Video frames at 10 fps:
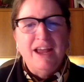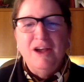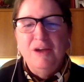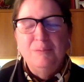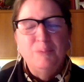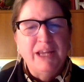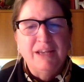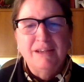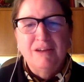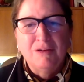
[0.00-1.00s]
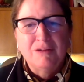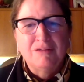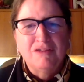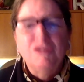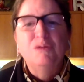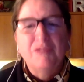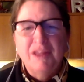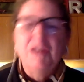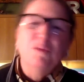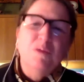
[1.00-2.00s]
I hope we get to talk sooner
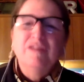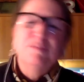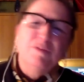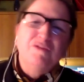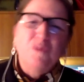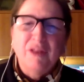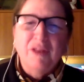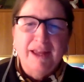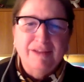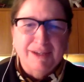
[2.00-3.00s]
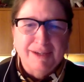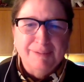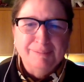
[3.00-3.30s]
than it was before the last time.